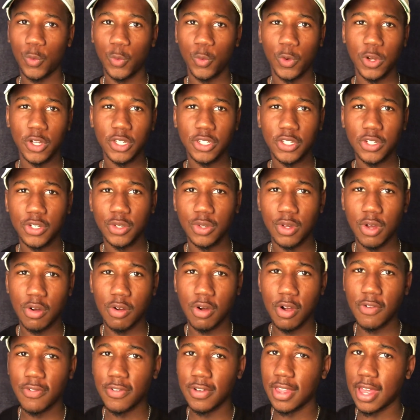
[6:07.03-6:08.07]
once you
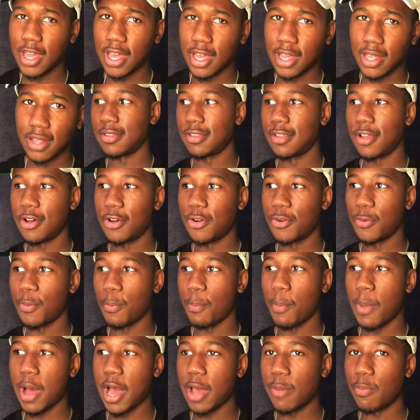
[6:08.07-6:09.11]
go over that, don't
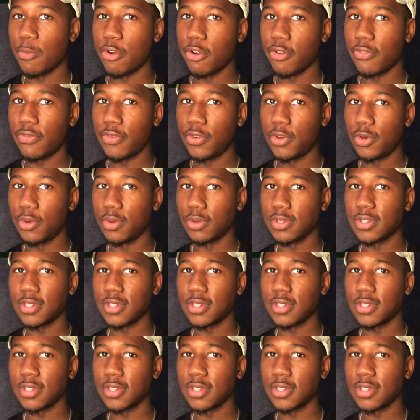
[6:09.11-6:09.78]
buy more food.